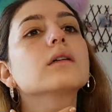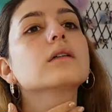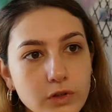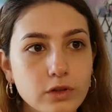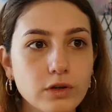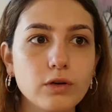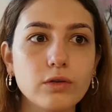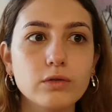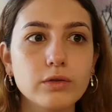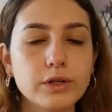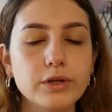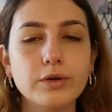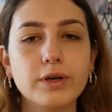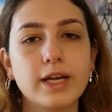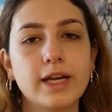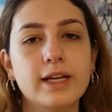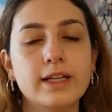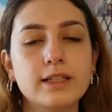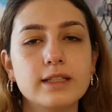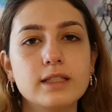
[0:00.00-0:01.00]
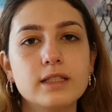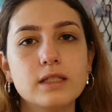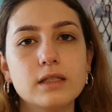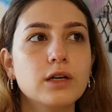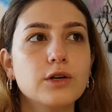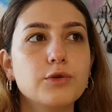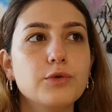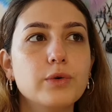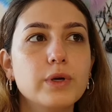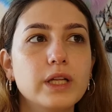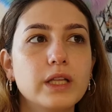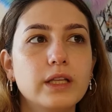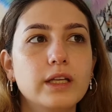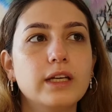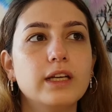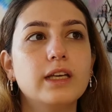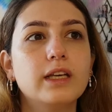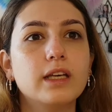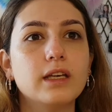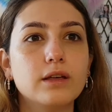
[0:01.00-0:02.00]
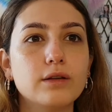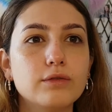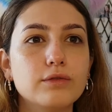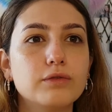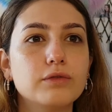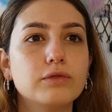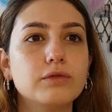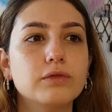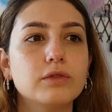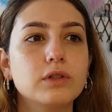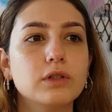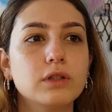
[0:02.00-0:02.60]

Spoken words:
You know, you can't really give